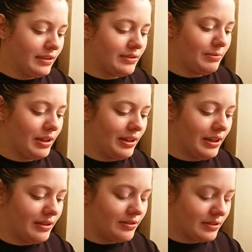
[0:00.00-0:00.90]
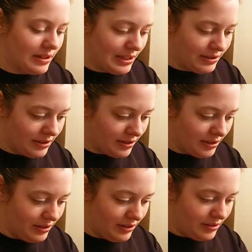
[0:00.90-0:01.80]
Get some on there so it's nice and
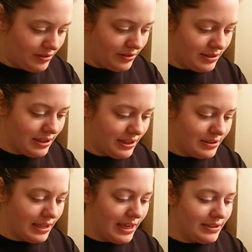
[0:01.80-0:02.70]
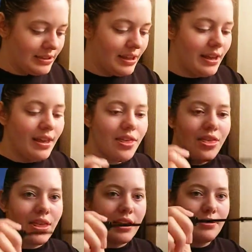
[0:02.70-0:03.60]
good. And see, it's nice,
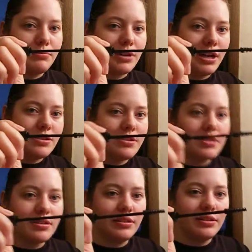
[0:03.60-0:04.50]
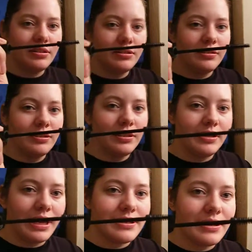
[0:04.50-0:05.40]
thin brush.
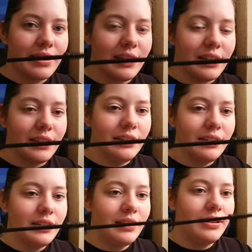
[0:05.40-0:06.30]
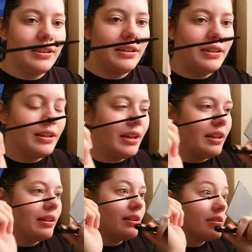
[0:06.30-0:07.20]
Nice and thin.
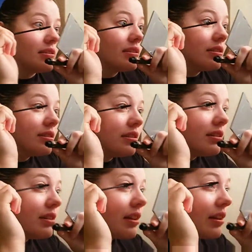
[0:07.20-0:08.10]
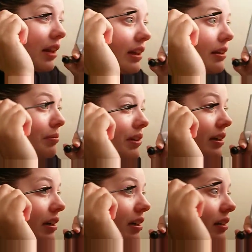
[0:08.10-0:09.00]
And then I just lightly put
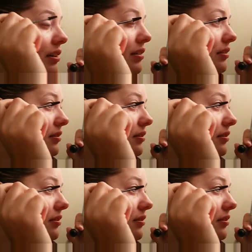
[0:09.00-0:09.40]
it on.